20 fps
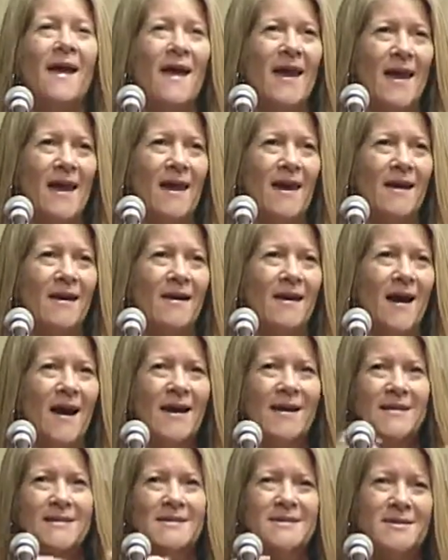and I
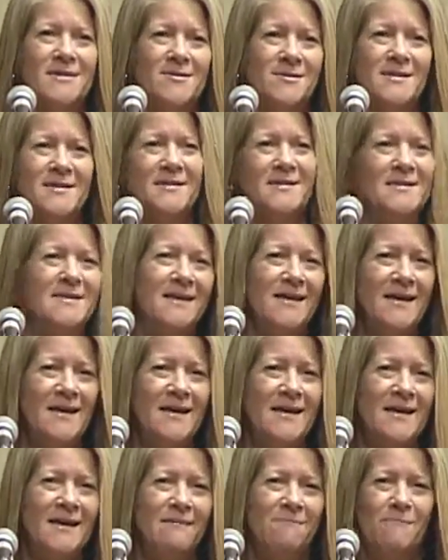can still
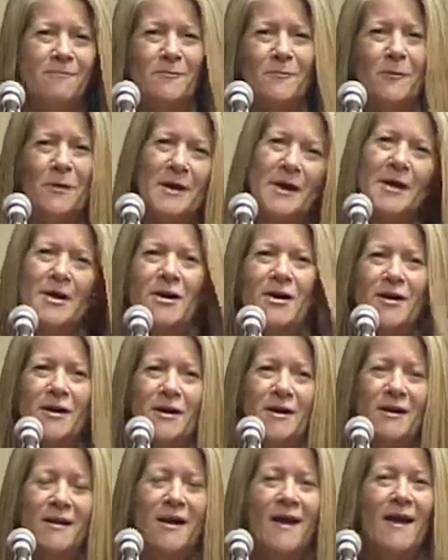see pretty
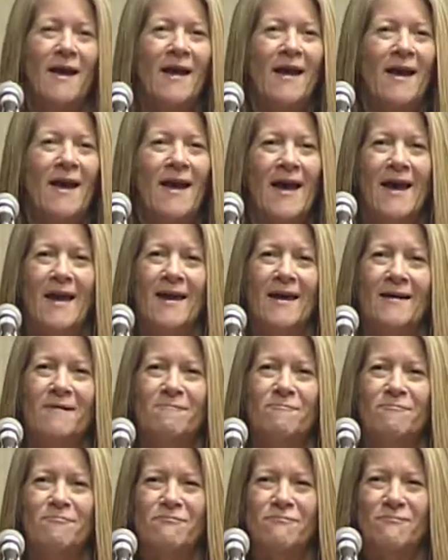good,
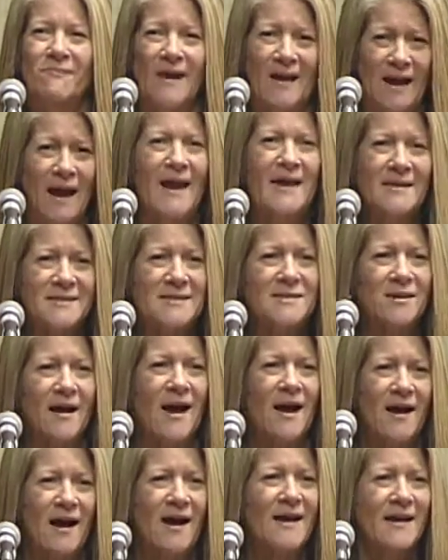and
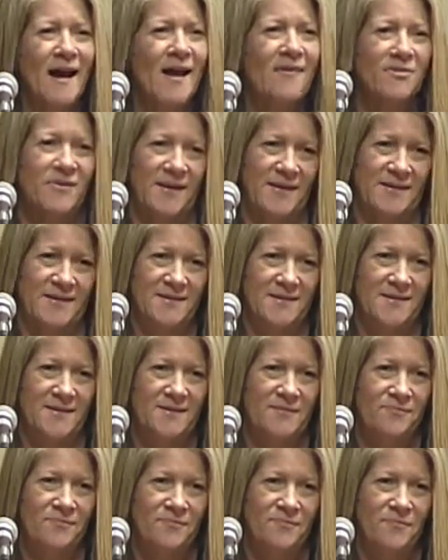I got this.
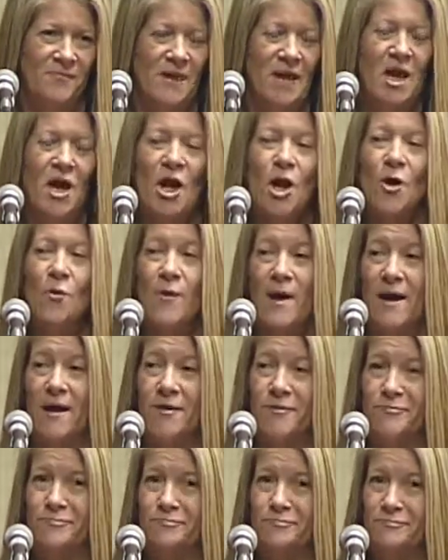
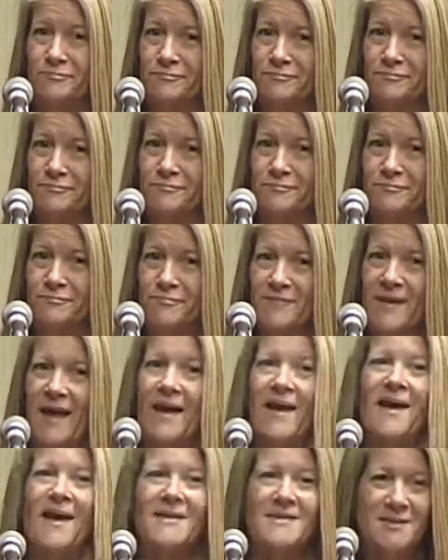Well,
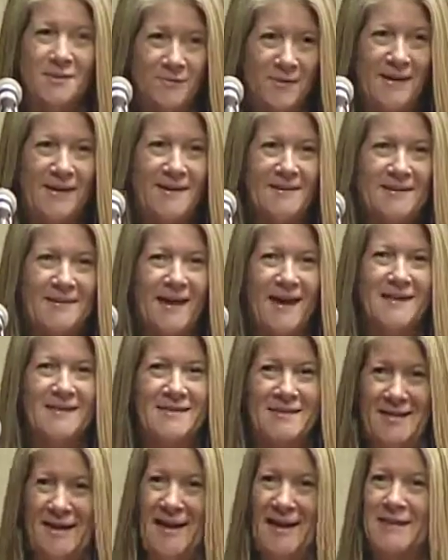as the weeks and
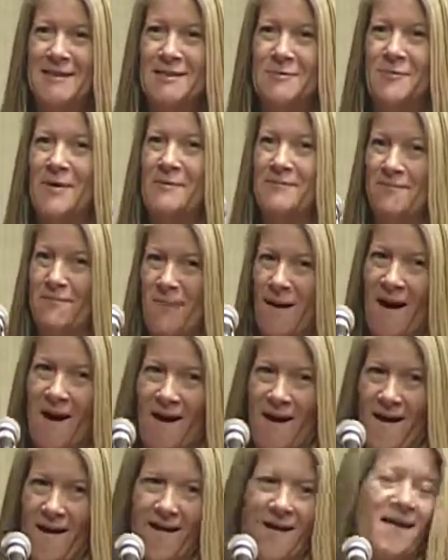days went
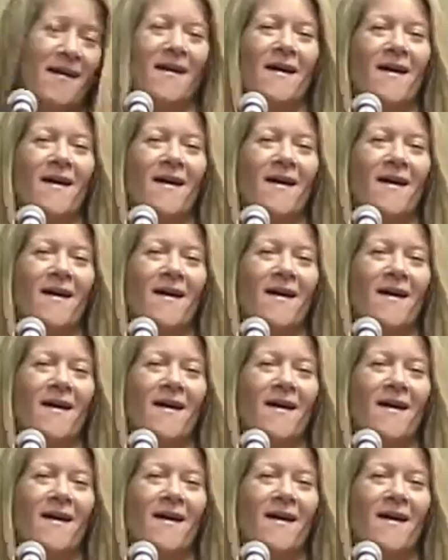by,